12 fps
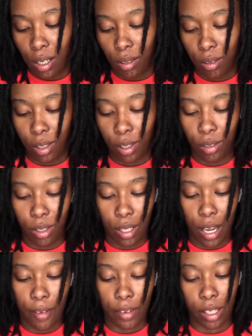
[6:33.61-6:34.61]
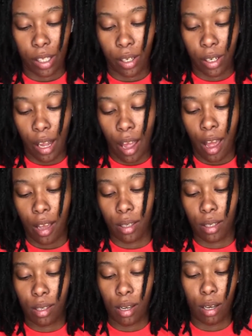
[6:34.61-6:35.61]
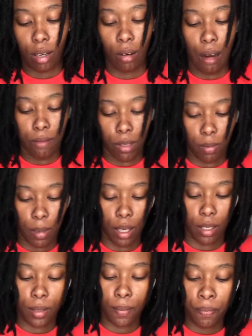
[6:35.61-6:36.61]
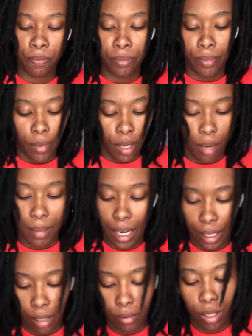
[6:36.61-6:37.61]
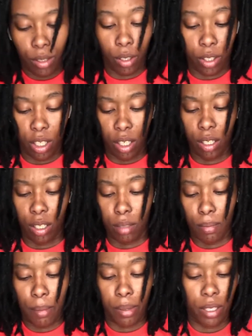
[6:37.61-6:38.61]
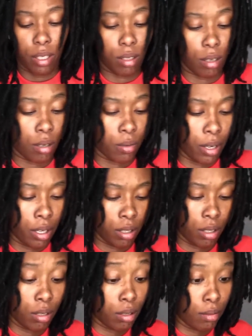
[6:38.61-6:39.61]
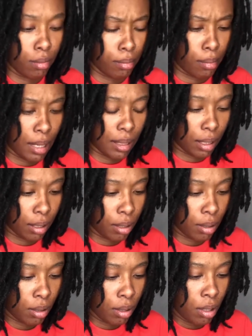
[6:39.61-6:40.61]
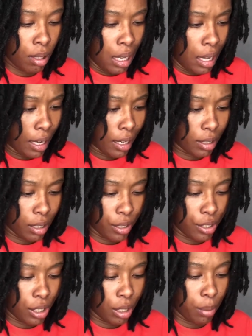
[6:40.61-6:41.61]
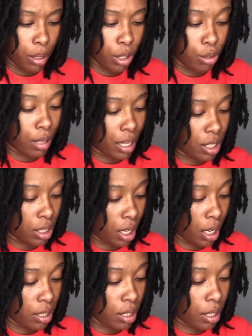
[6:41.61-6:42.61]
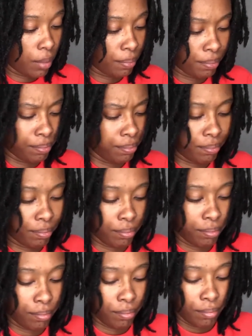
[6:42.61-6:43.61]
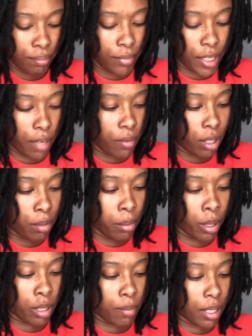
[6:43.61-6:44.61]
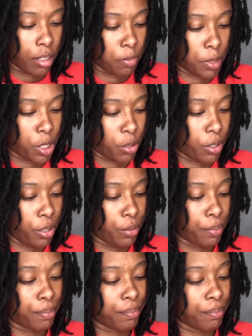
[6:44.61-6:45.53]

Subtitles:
Or you'll just have a cluttered ass crafting space. I mean, I can't really talk shit because my place is always messy. I got a ton of shit up here that you guys just can't see. I'm not even gonna embarrass myself by showing you.